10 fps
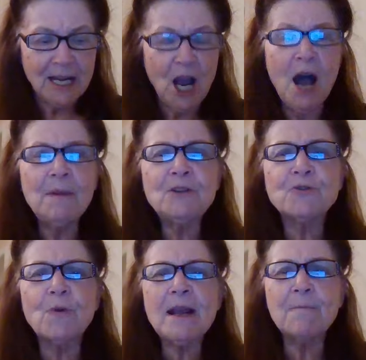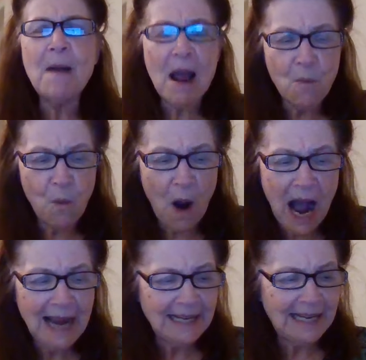Come and drink my
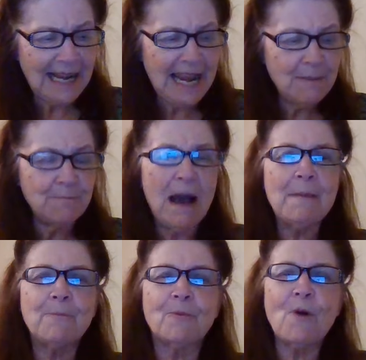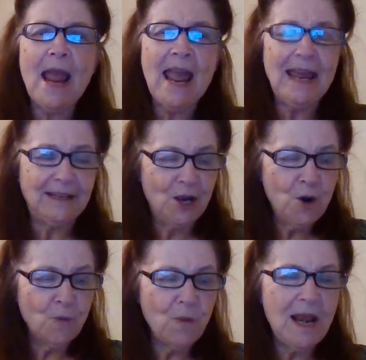wine and eat my bread.
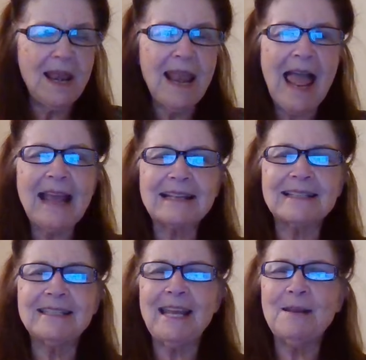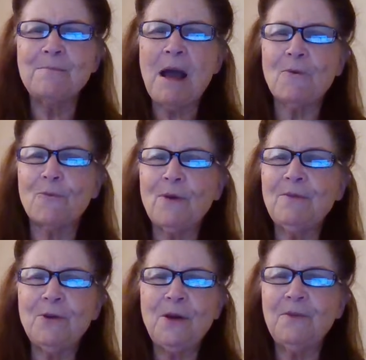Relax in my
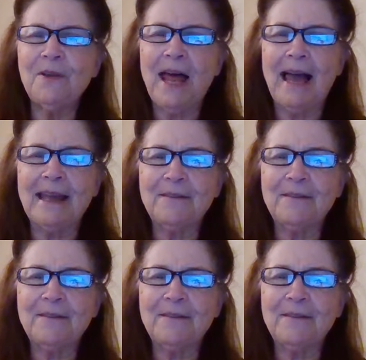river of life.